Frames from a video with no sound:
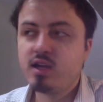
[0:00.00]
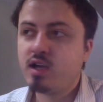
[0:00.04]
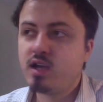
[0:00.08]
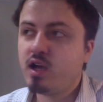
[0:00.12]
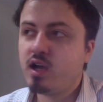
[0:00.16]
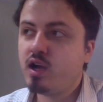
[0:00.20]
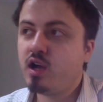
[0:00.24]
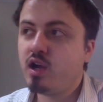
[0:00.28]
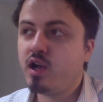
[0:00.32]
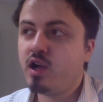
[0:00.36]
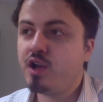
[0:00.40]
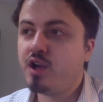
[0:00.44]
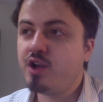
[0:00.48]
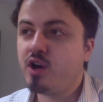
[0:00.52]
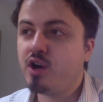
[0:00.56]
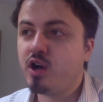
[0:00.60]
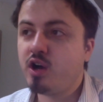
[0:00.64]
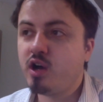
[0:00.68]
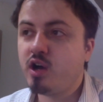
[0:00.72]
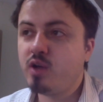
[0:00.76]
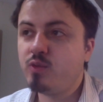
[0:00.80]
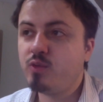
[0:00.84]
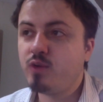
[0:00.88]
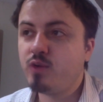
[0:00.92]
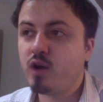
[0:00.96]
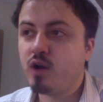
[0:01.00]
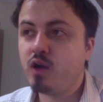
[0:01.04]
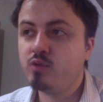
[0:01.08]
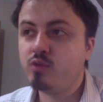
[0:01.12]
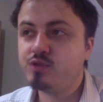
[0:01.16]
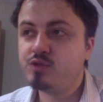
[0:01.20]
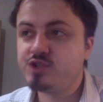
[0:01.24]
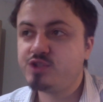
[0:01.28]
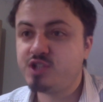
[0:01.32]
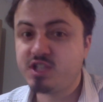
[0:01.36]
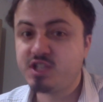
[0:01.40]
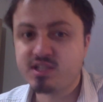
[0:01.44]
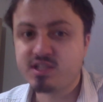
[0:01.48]
And I
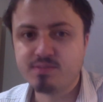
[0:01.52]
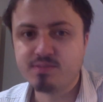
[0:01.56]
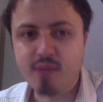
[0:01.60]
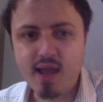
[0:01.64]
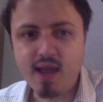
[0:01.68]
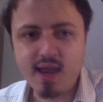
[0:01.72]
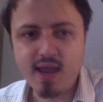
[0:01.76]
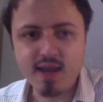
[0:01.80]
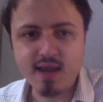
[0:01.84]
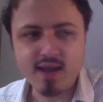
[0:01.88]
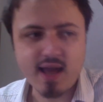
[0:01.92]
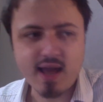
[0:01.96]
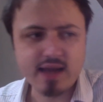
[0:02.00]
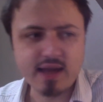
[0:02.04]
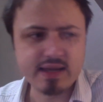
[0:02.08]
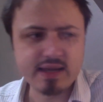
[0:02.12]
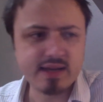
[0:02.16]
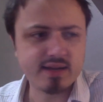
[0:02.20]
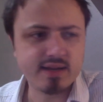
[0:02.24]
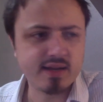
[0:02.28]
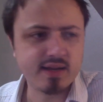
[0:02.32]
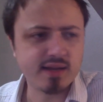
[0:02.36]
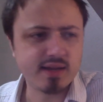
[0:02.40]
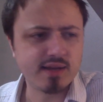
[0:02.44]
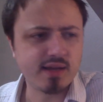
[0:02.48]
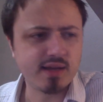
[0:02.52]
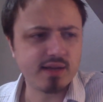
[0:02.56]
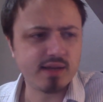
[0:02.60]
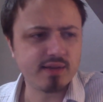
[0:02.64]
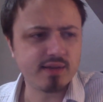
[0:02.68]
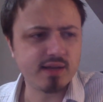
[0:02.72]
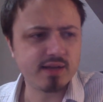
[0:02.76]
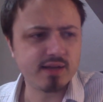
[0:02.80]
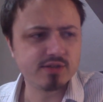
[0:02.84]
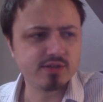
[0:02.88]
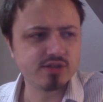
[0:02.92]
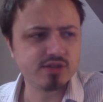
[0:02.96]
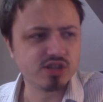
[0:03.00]
was dismayed at it
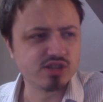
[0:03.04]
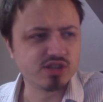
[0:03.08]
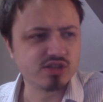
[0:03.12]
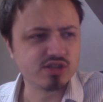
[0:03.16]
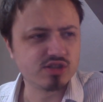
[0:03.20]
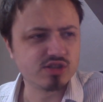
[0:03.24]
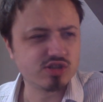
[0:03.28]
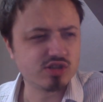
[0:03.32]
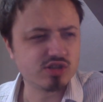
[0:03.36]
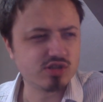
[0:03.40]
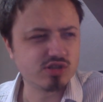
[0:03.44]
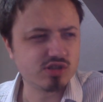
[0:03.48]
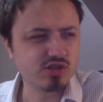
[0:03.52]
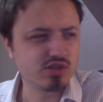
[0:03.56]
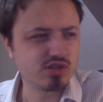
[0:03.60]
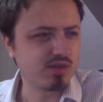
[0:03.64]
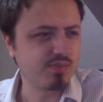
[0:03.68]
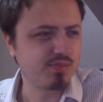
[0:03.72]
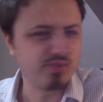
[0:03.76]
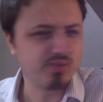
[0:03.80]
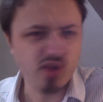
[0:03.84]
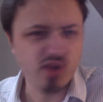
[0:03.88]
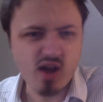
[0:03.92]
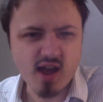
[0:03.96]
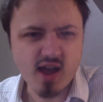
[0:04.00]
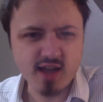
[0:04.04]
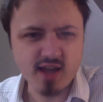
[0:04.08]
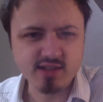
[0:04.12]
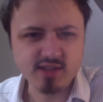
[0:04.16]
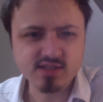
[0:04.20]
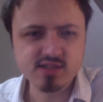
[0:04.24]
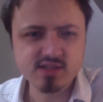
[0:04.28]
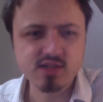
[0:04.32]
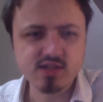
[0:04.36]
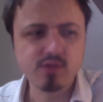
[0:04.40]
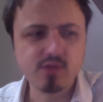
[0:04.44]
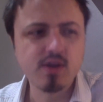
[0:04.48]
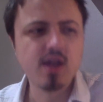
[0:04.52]
and just
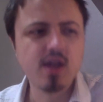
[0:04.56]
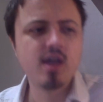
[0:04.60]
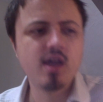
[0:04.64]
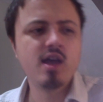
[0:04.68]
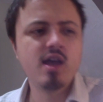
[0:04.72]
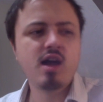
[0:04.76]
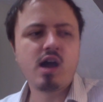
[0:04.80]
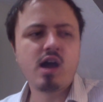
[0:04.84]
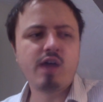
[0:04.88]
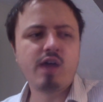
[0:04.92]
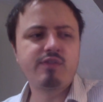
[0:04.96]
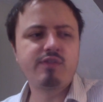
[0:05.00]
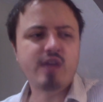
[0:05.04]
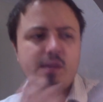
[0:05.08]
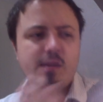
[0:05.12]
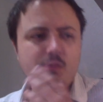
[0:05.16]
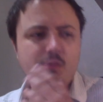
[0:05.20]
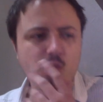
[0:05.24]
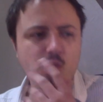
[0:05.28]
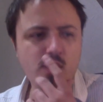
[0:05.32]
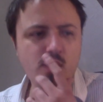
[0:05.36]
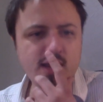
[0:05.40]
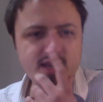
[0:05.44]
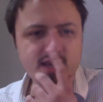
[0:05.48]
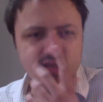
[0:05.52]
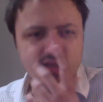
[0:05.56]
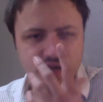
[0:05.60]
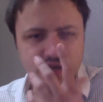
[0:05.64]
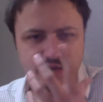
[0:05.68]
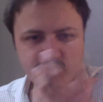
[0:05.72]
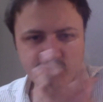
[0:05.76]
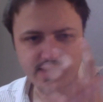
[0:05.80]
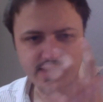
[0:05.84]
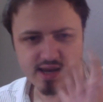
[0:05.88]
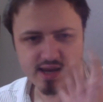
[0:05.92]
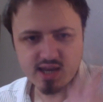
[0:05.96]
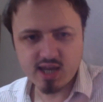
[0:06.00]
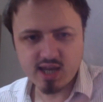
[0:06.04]
surprised. So I've come away kind of
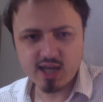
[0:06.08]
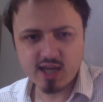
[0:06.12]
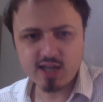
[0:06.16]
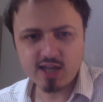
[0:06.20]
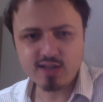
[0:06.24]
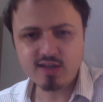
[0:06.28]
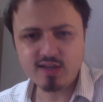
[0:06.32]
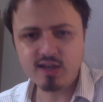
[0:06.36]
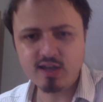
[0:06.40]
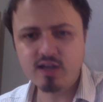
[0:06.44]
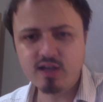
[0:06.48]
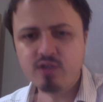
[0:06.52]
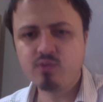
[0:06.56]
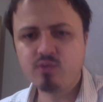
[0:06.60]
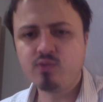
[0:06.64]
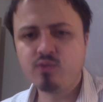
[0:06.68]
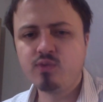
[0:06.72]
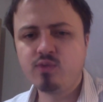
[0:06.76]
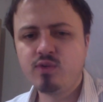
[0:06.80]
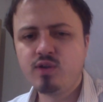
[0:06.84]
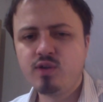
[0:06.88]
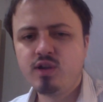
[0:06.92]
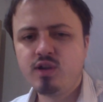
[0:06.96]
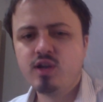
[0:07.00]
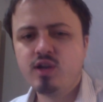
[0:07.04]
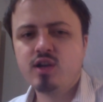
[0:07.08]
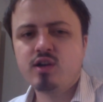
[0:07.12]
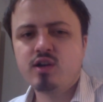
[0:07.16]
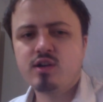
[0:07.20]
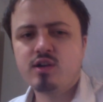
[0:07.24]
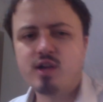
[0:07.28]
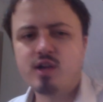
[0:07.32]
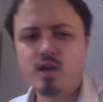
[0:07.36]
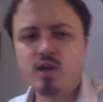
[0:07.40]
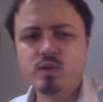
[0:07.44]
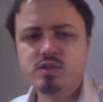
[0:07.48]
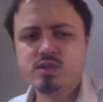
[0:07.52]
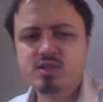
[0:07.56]
making internal
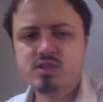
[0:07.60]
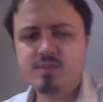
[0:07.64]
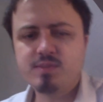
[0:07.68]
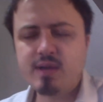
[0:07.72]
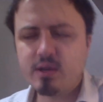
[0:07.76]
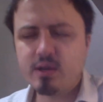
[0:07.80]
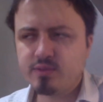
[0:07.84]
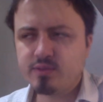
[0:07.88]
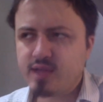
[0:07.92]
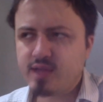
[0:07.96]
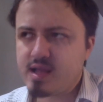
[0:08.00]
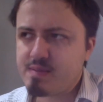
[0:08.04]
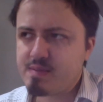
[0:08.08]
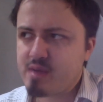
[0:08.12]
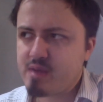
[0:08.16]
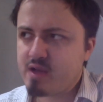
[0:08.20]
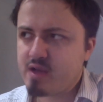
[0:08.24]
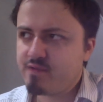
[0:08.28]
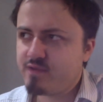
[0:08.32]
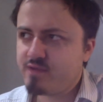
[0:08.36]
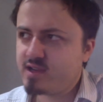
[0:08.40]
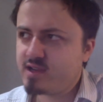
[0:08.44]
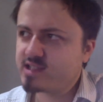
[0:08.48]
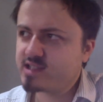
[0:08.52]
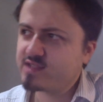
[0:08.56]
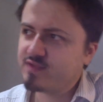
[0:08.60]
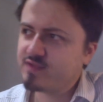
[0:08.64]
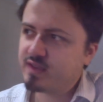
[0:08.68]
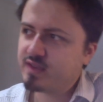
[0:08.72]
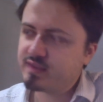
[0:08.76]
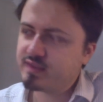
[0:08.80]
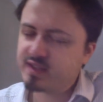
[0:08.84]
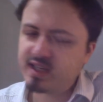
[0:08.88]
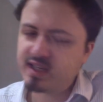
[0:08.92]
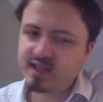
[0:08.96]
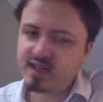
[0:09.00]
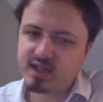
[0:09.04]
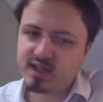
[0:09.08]
notes about that. My first
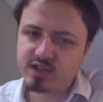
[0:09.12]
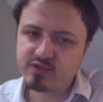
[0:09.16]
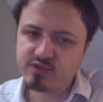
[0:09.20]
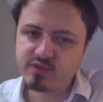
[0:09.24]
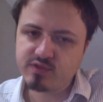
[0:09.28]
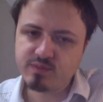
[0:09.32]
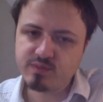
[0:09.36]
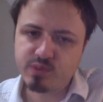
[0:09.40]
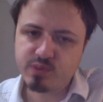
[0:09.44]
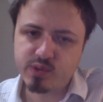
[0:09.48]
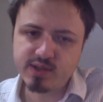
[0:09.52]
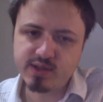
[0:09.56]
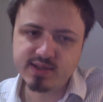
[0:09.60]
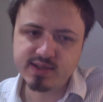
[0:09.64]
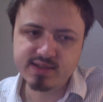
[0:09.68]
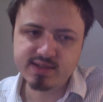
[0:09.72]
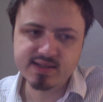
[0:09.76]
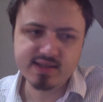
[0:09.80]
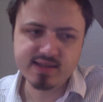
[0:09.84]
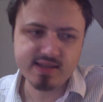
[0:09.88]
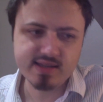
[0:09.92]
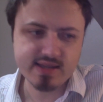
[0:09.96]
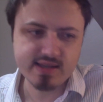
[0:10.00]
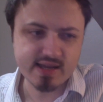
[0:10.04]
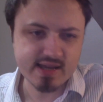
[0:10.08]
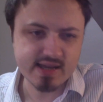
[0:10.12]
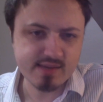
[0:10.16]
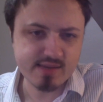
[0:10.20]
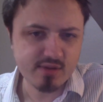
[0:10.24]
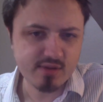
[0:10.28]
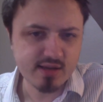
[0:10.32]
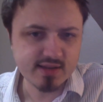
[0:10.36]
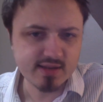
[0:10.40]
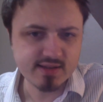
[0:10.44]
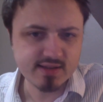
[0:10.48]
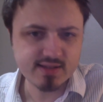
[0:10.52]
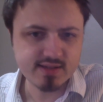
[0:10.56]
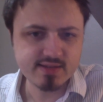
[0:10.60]
1,500 points game
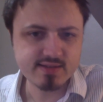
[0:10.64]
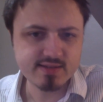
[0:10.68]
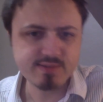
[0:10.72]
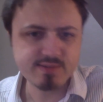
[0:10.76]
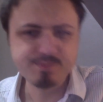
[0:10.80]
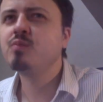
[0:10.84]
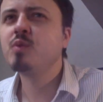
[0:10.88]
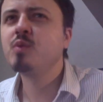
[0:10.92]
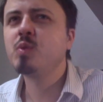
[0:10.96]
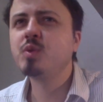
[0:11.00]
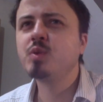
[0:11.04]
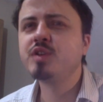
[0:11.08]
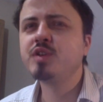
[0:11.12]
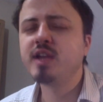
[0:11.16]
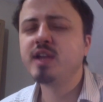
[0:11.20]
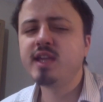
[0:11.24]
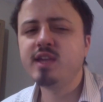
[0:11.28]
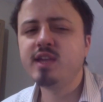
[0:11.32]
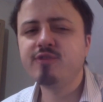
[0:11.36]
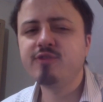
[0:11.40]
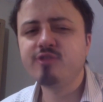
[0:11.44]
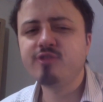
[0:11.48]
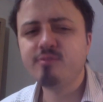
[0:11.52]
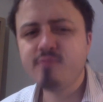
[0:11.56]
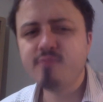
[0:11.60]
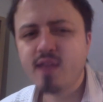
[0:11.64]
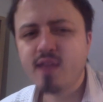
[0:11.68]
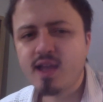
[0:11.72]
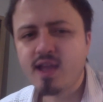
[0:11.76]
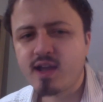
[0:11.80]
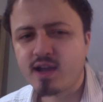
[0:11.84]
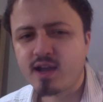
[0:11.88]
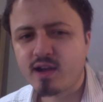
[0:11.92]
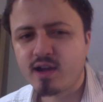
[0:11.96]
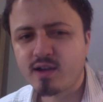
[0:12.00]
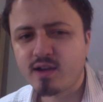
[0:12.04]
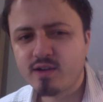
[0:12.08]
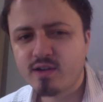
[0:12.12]
like this. We'll take it from
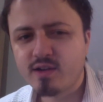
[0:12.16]
there.